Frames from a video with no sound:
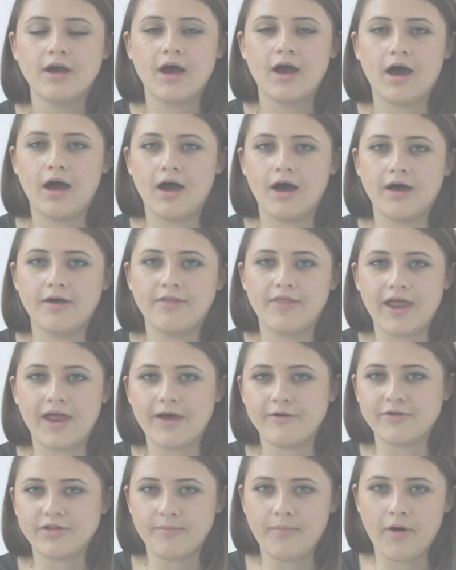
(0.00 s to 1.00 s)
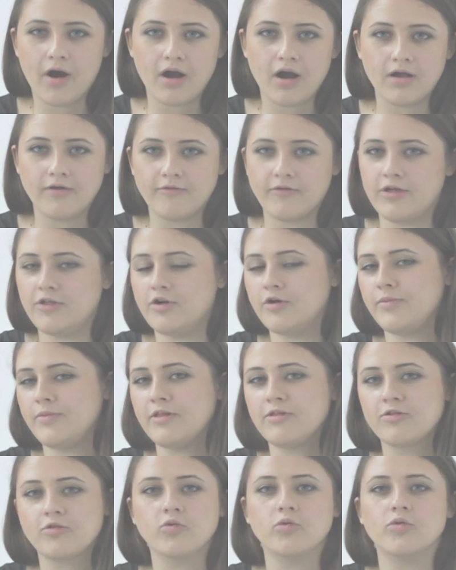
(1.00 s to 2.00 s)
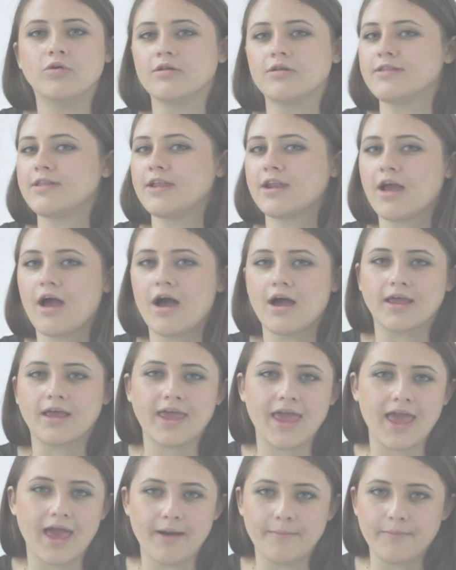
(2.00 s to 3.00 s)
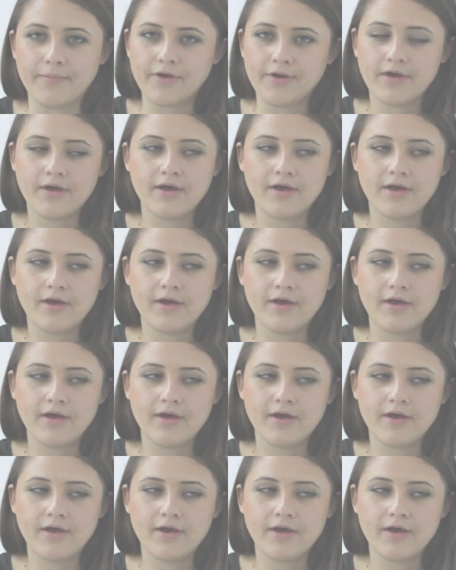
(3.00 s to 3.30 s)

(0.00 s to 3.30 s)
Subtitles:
that I was a part of, whether it be school, synagogue, camp,